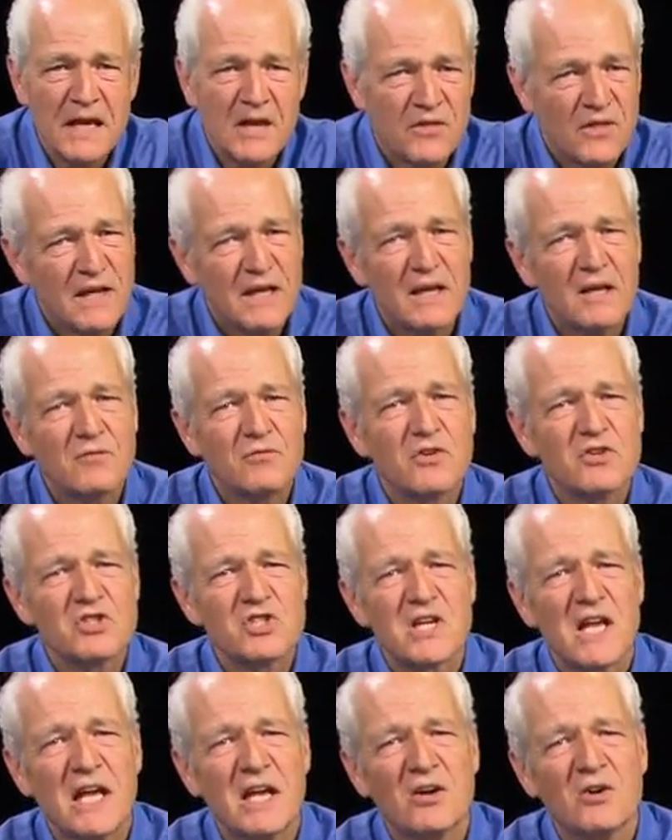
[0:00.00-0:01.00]
Think of the
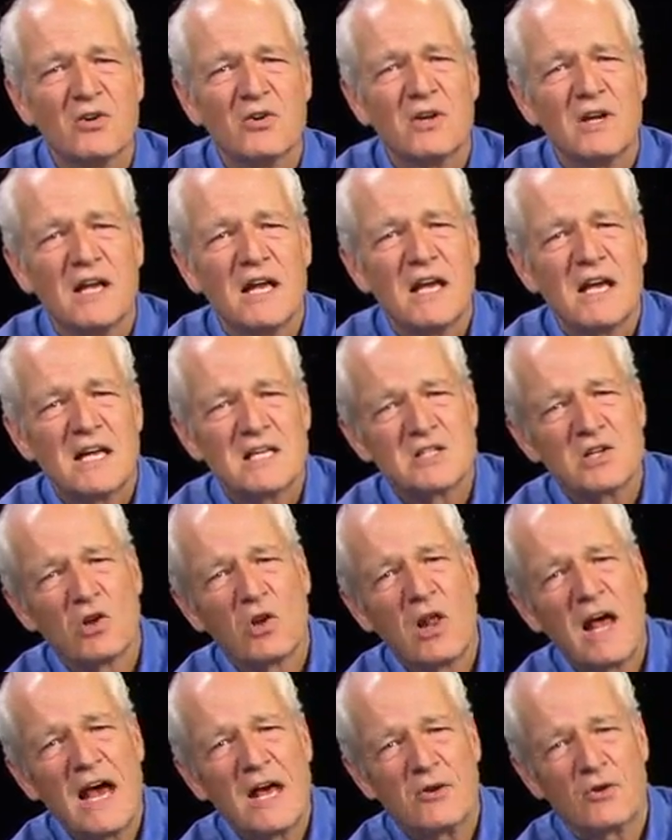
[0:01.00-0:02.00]
scale as a
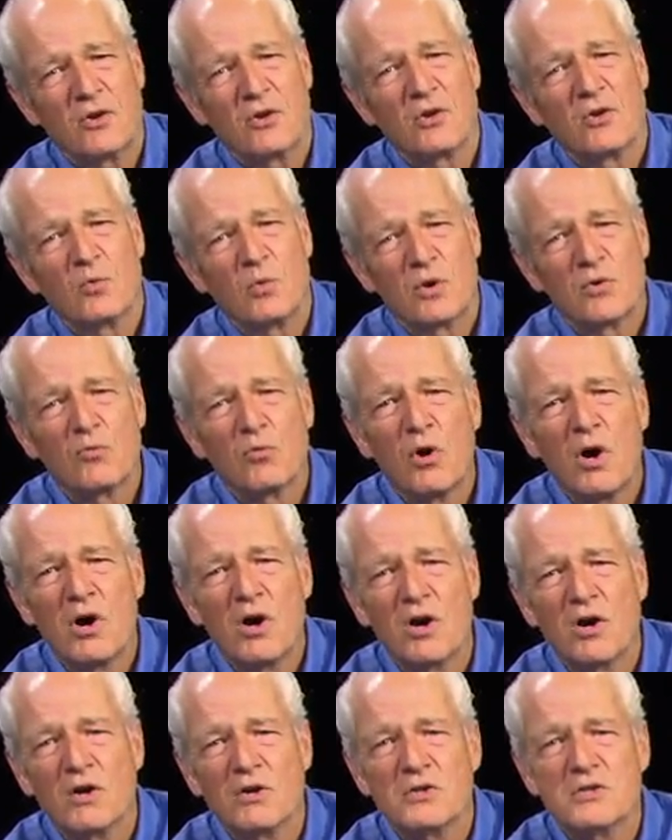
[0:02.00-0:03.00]
ladder with
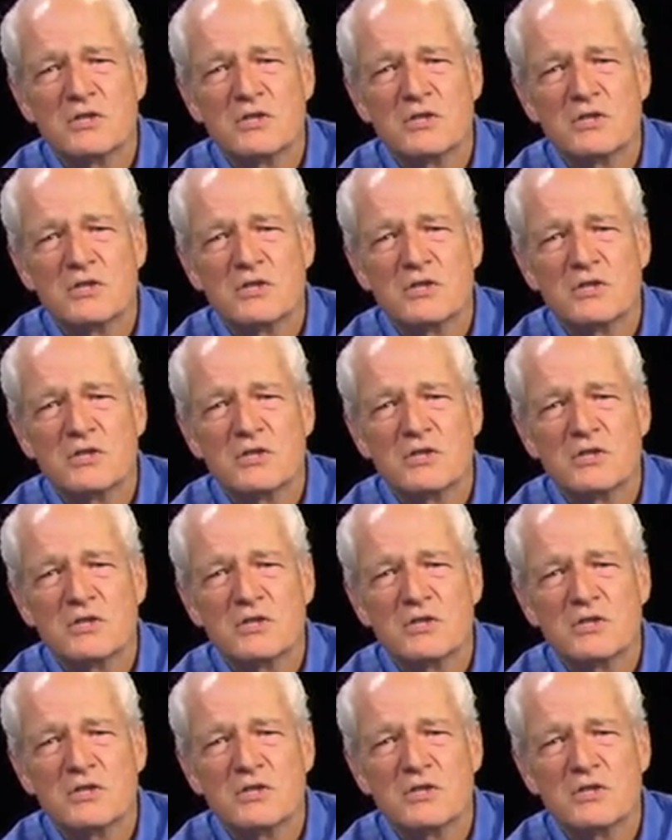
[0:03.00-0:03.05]
rungs.